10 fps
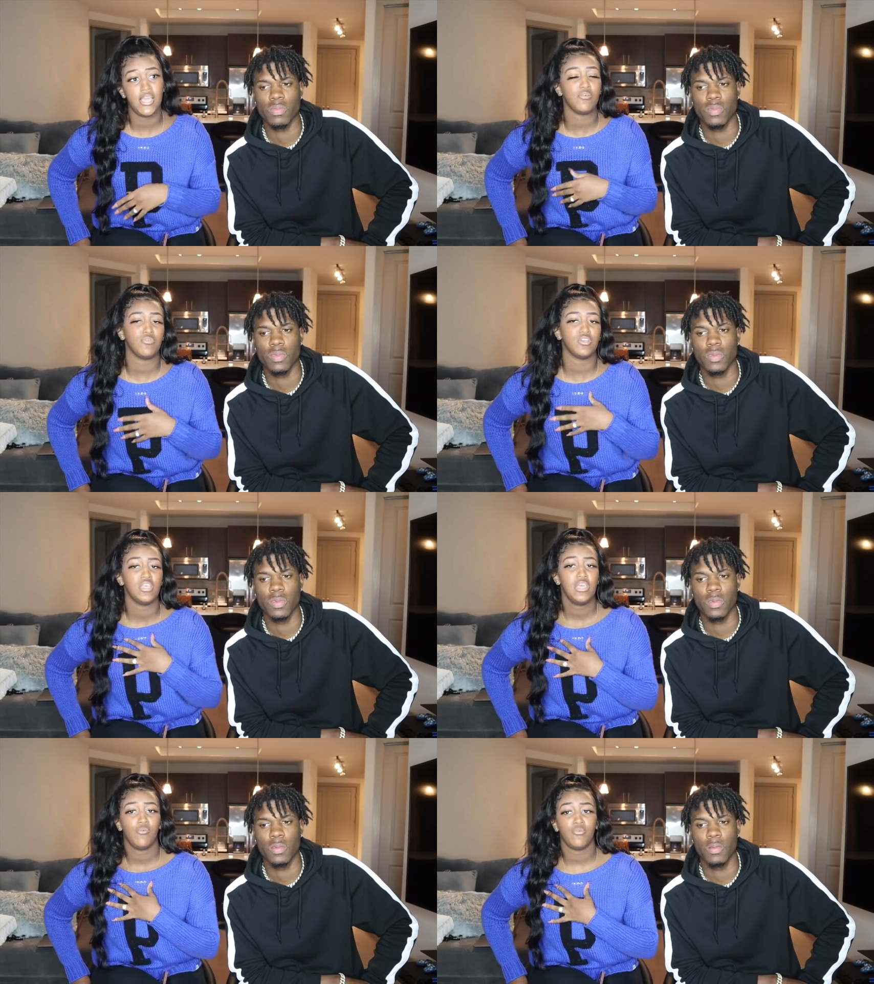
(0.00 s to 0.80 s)
Speaker 1: Yeah,
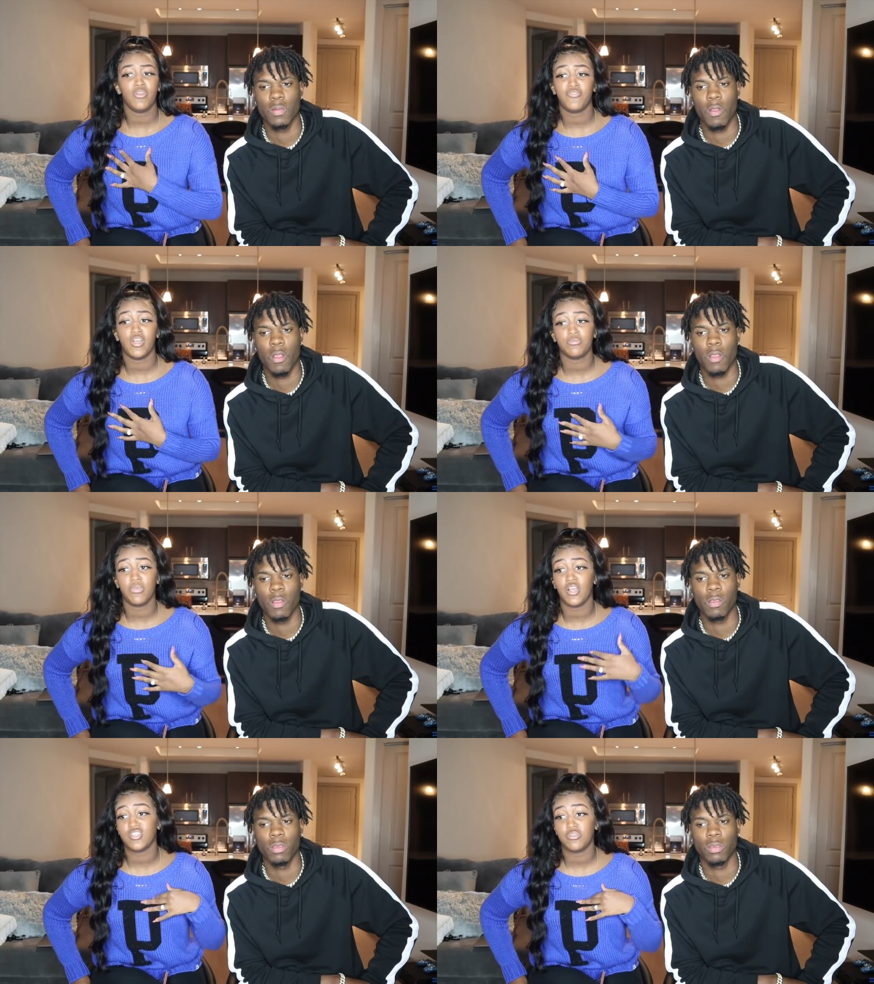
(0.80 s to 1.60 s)
when when we first
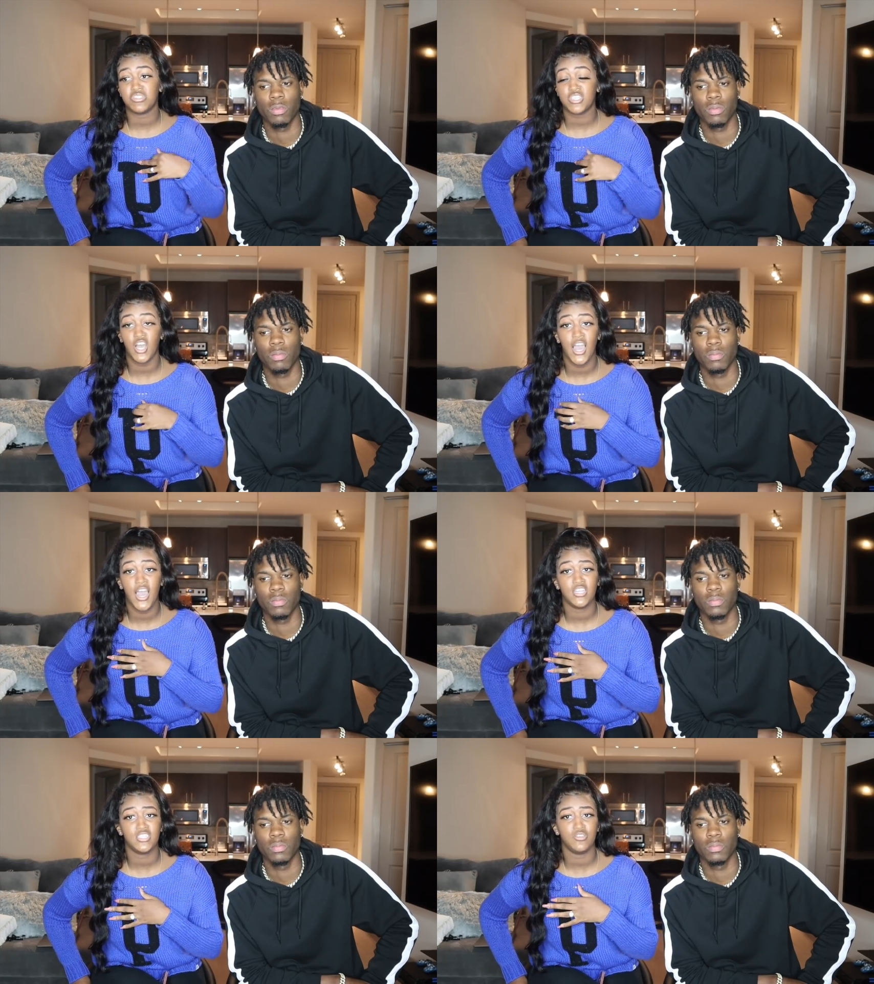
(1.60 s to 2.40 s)
met her, she was
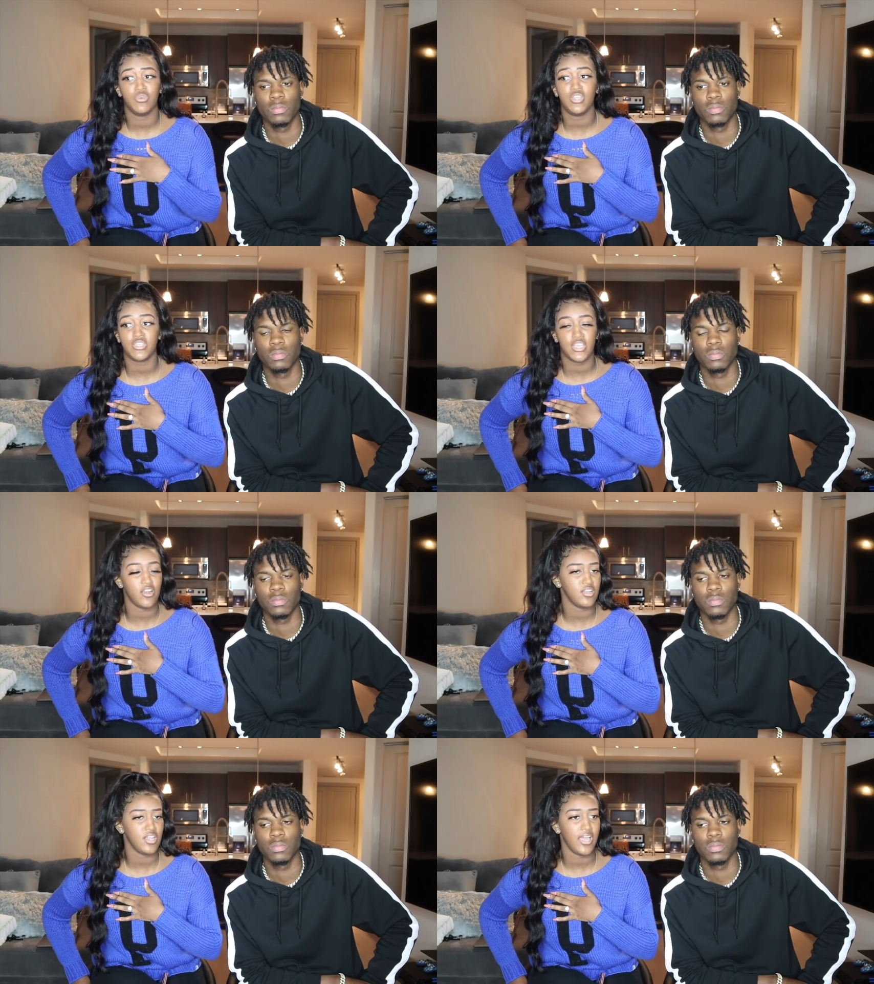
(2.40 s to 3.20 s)
kind. She we looked at
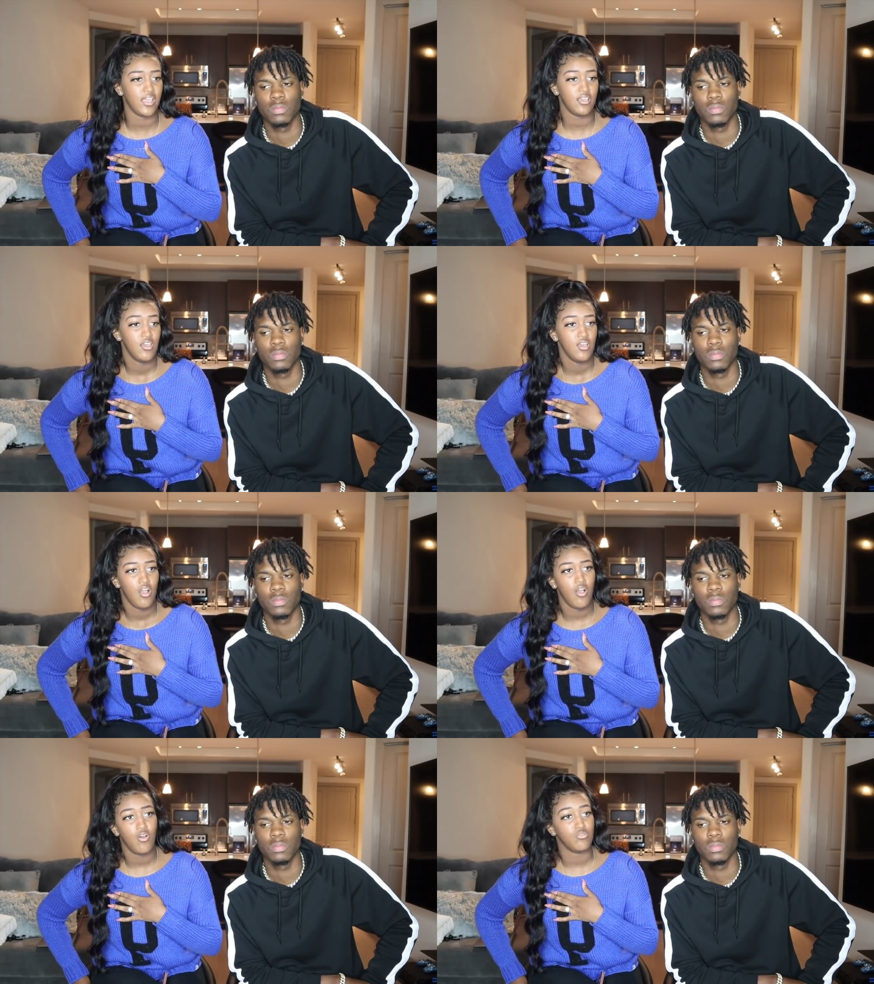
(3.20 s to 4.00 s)
her like
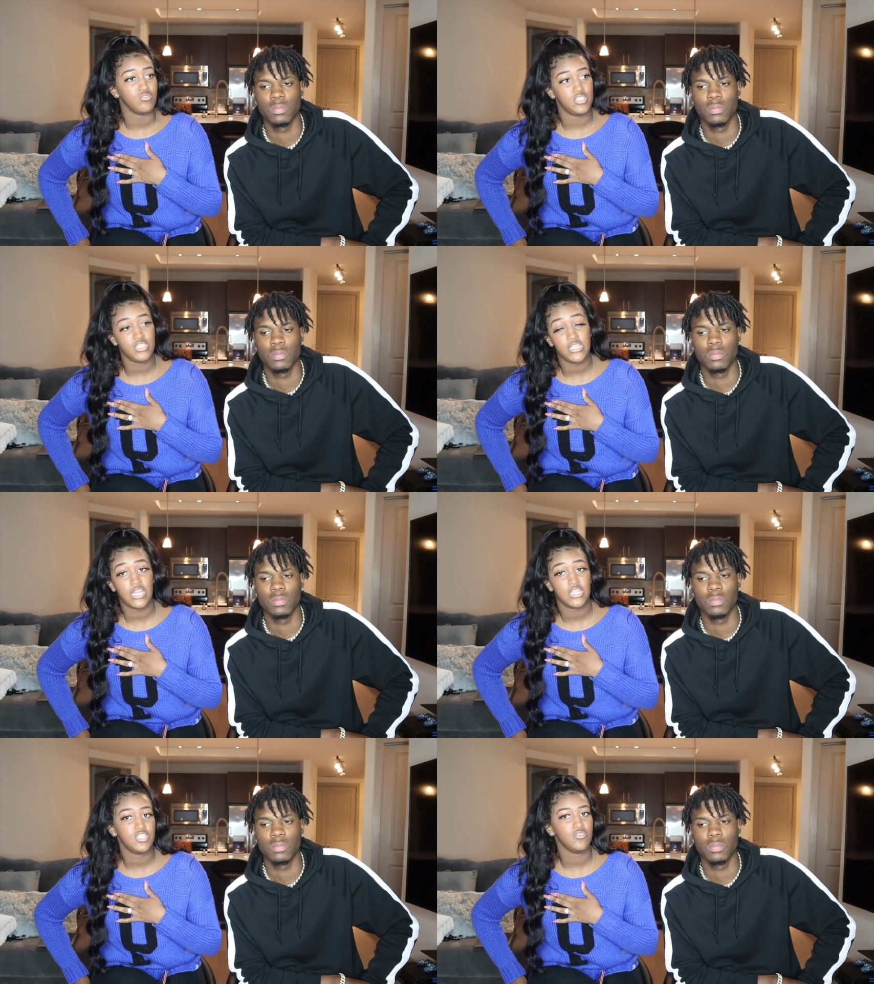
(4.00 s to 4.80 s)
oh this
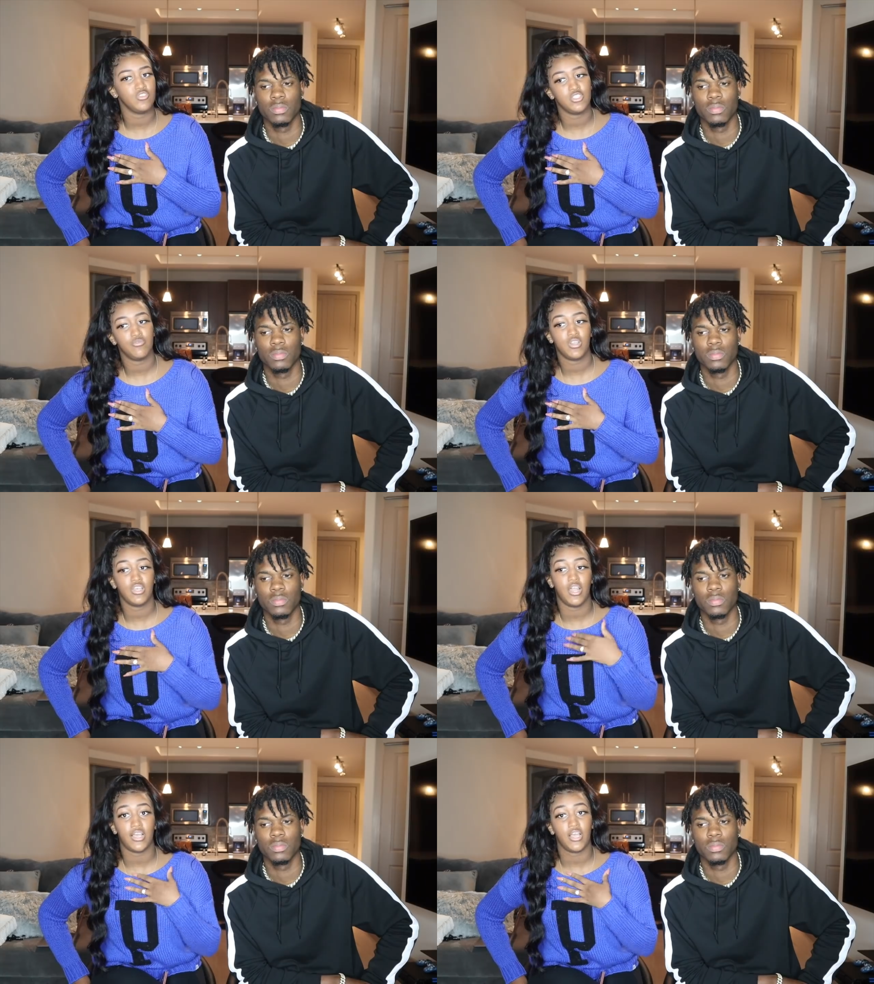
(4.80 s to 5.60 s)
lady she she really
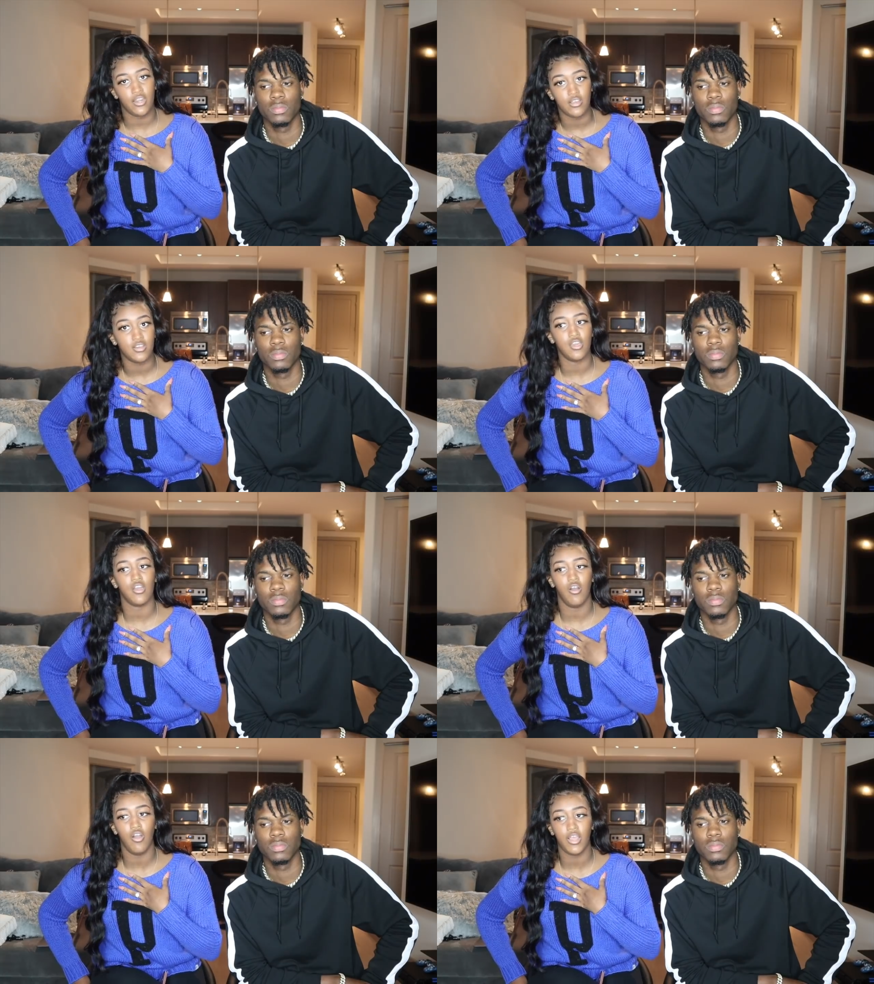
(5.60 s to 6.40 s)
like got a good
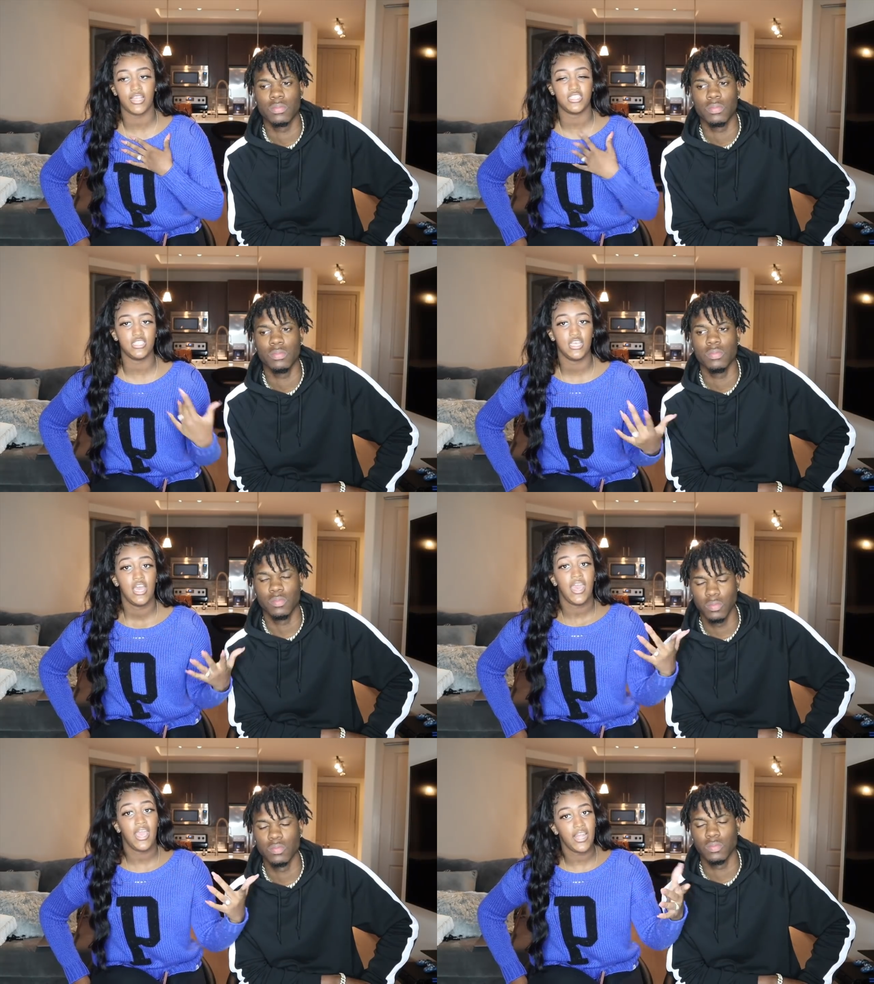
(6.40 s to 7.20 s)
heart like she
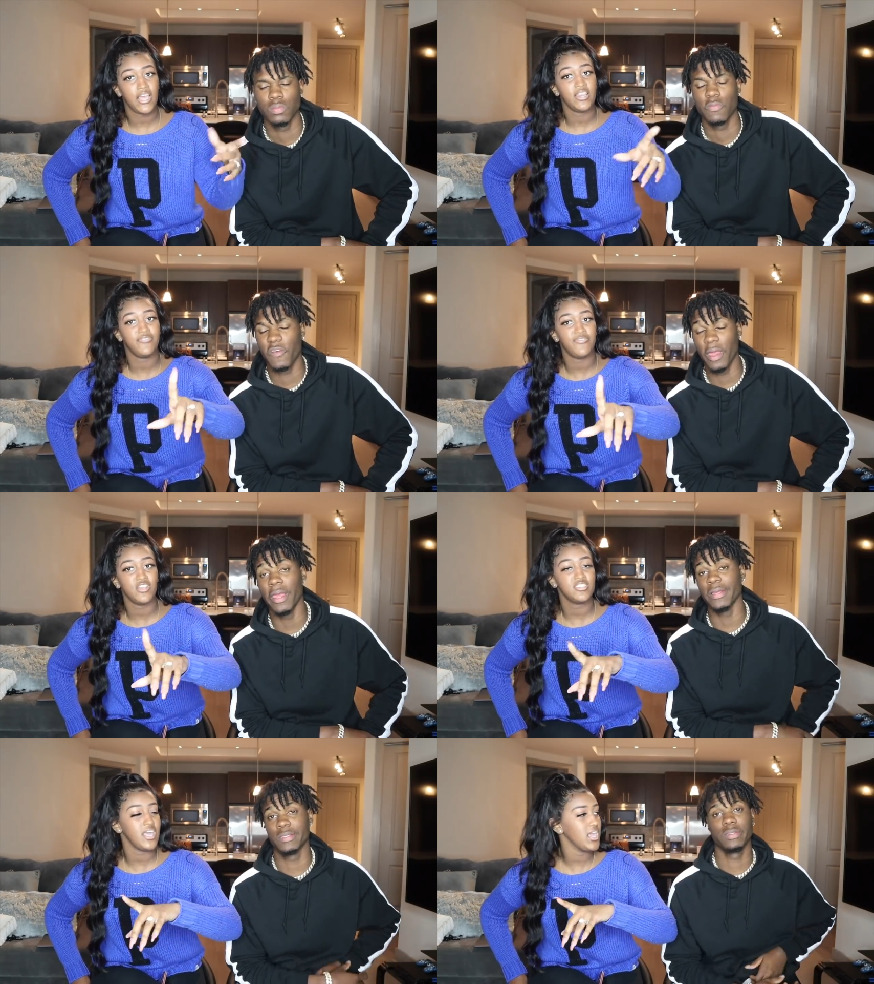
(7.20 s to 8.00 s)
and the
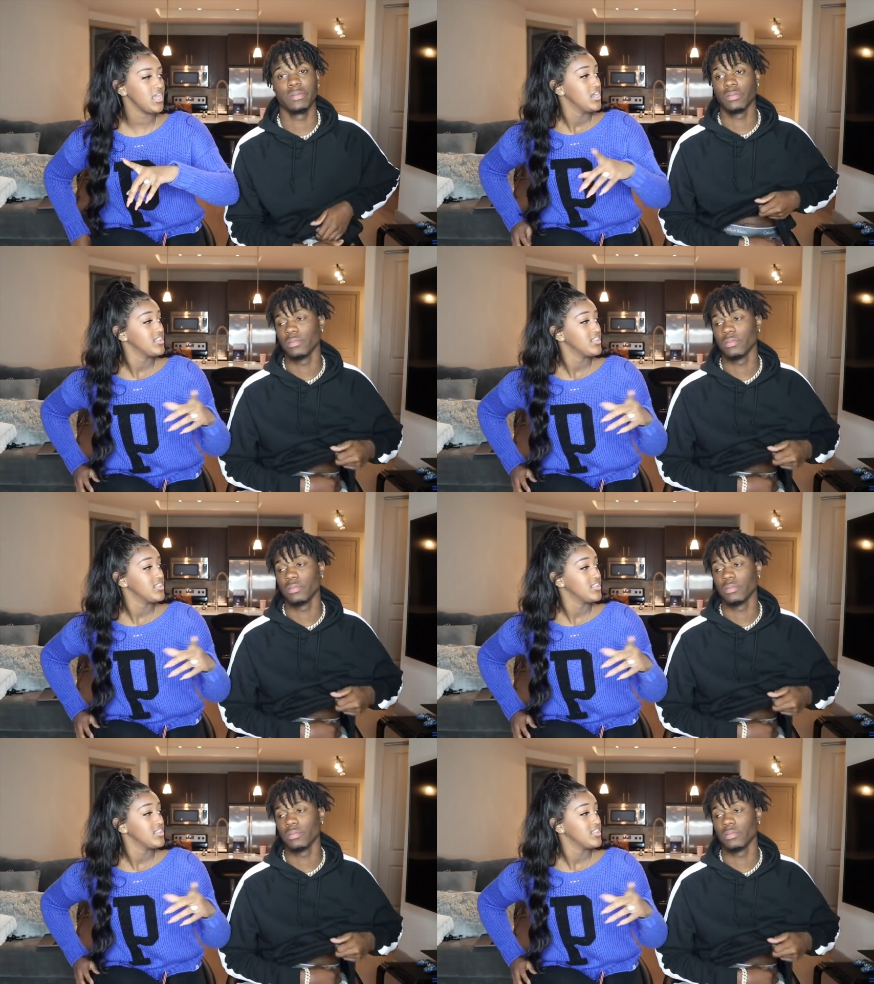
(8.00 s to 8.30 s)
first day